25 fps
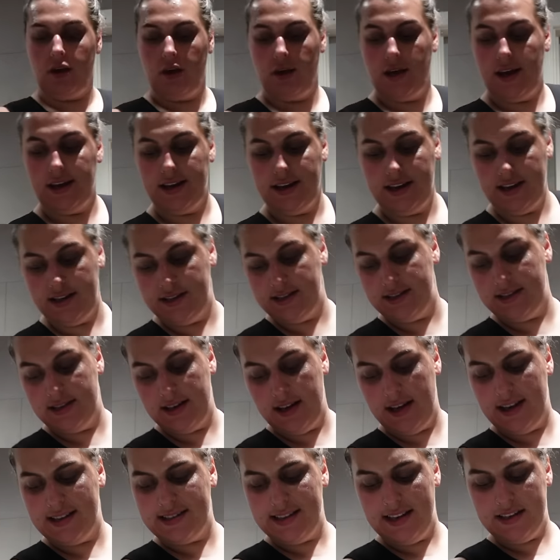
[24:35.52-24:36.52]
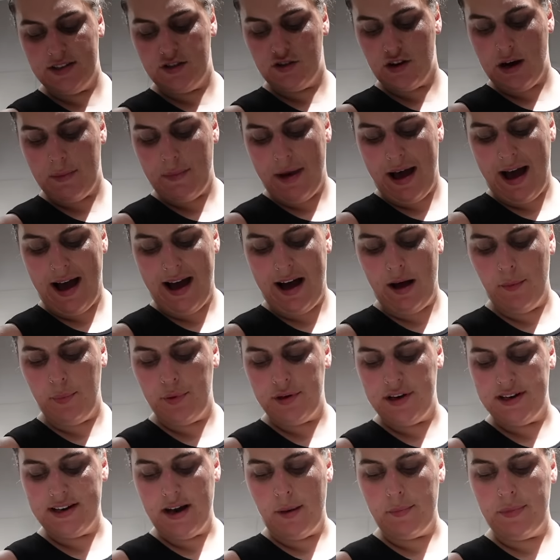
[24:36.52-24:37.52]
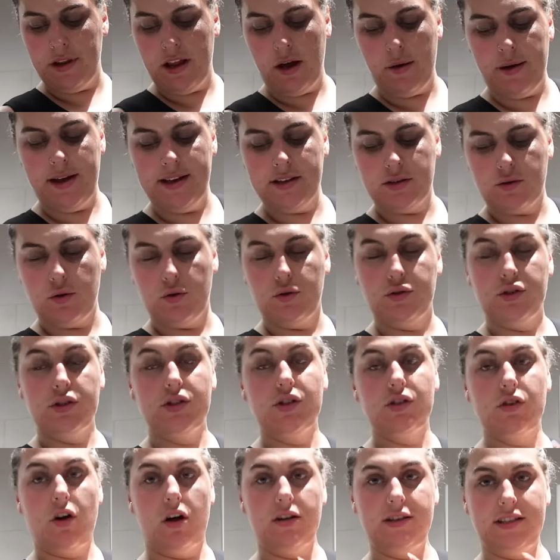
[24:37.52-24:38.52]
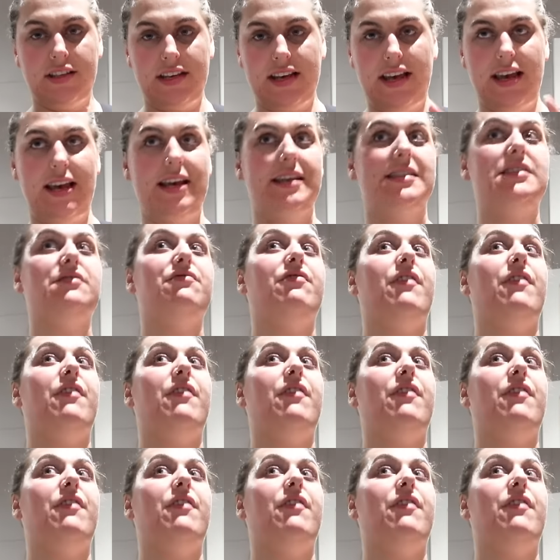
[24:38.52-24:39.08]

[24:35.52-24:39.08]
and his Instagram, I'll put it down below, it's called Scotty Is